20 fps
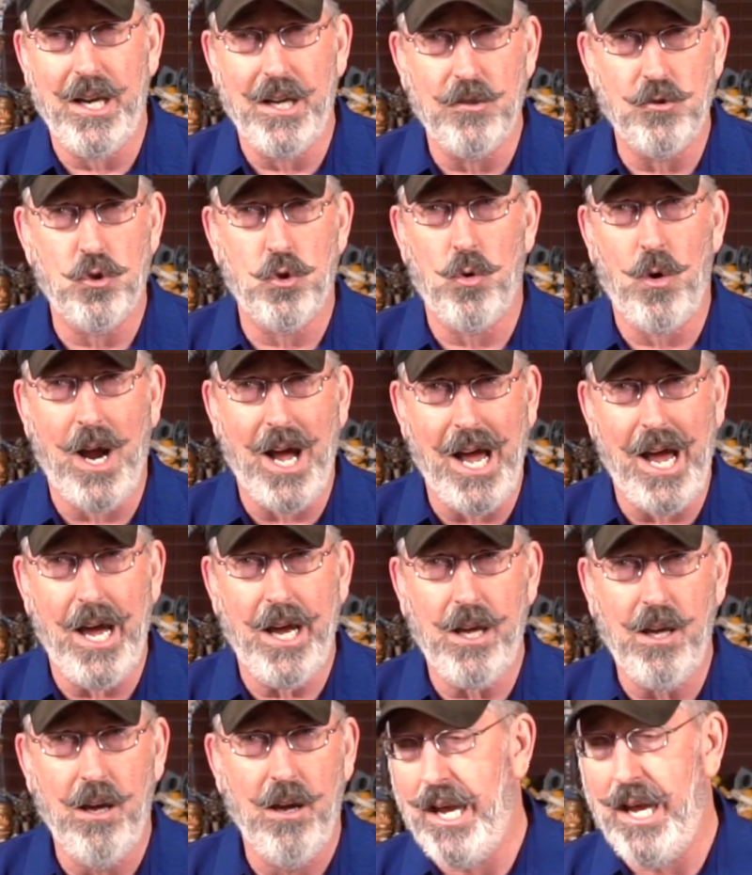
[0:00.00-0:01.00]
and
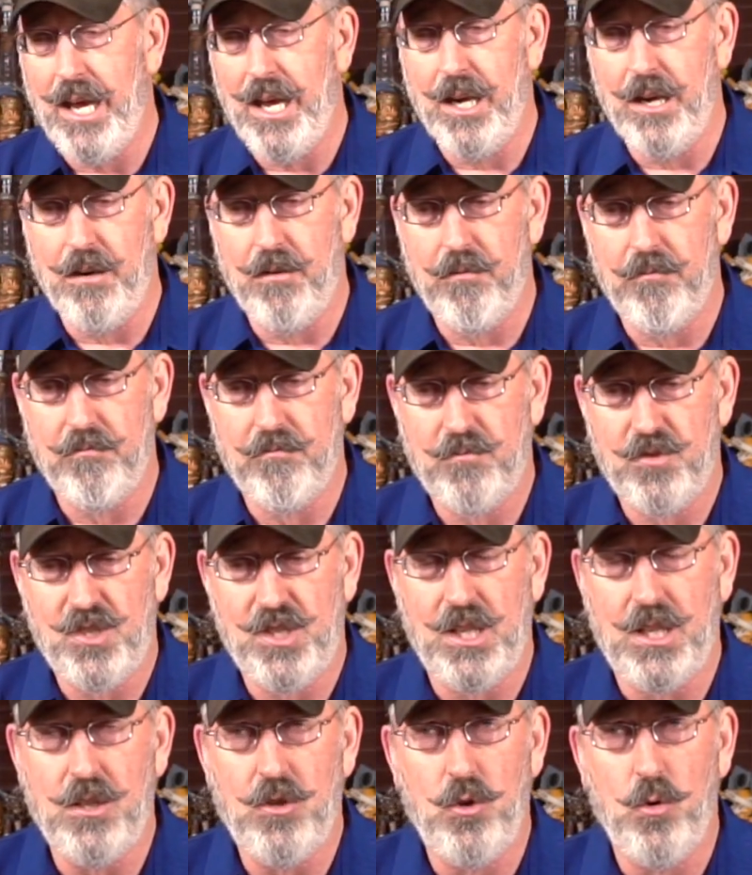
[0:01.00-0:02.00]
try and see,